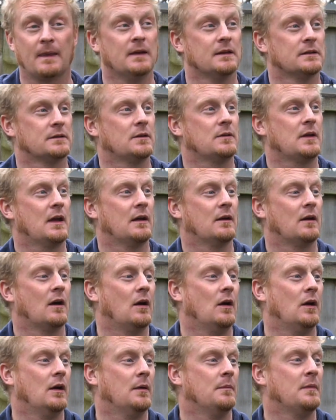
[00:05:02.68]
So yeah,
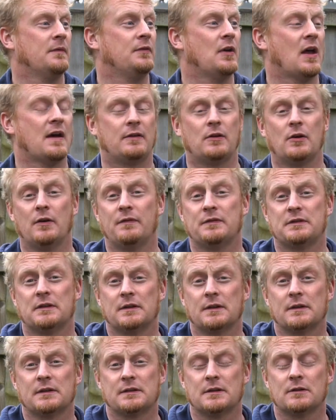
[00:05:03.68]
if you head over
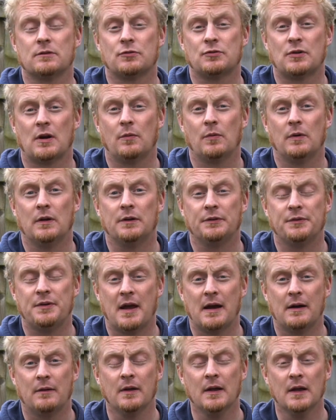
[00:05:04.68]
to Singletrack World
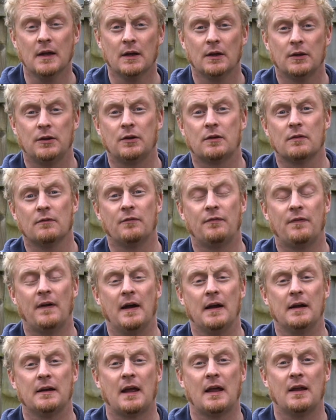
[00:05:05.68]
now, you can
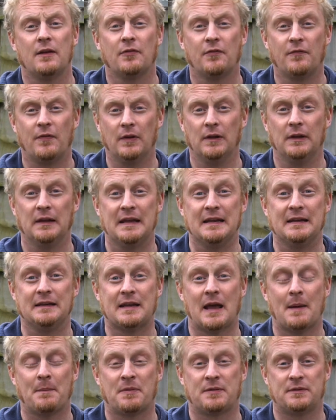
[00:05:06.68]
find a full
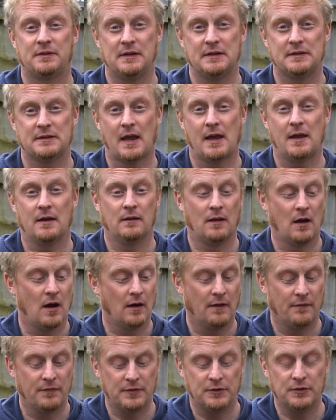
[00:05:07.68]
in-depth detail
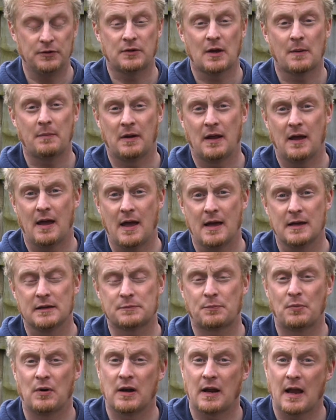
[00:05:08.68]
of the new Debonair
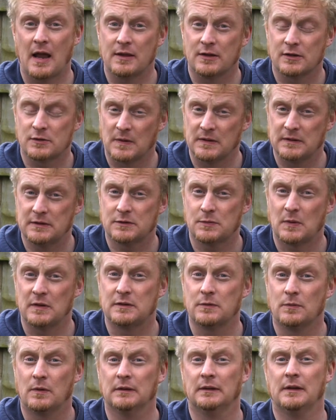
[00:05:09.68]
airspring and the
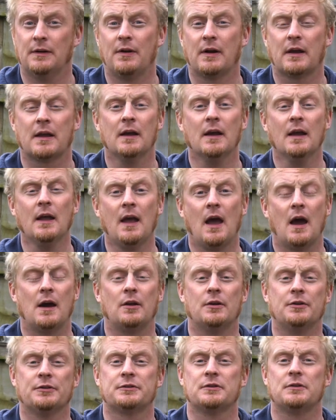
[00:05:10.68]
2021 Lyrik, and
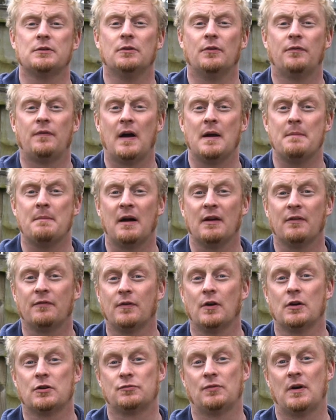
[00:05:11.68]
also you'll find my
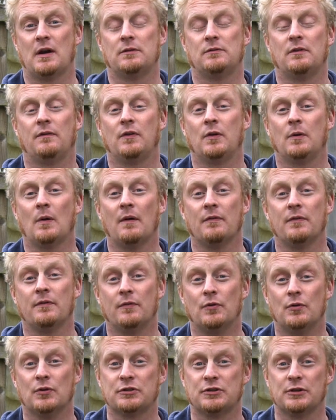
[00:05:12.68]
first ride review of the
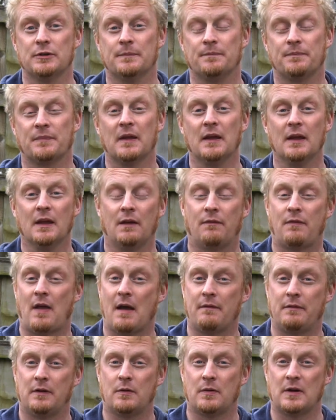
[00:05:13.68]
fork too. If you
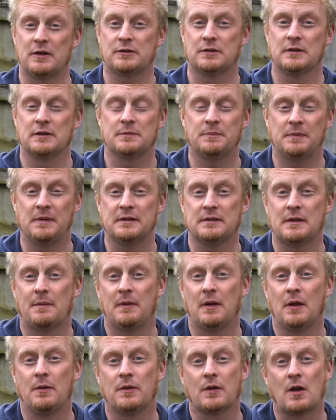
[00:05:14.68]
have any questions, please let me
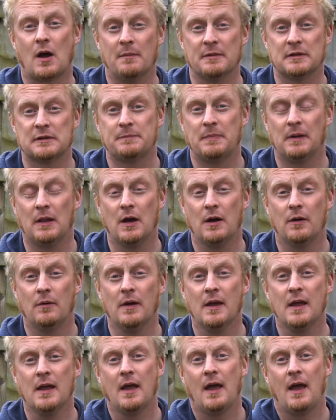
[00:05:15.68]
know in the comments below,
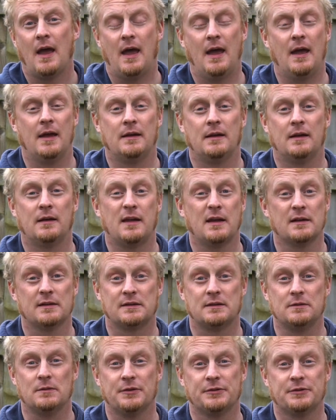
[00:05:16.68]
and yeah,
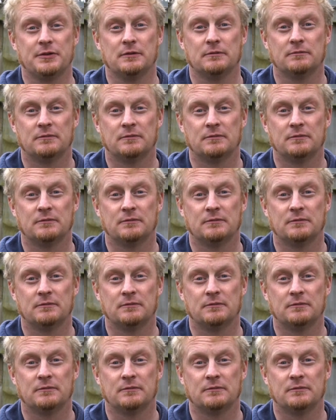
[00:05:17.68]
see you all soon.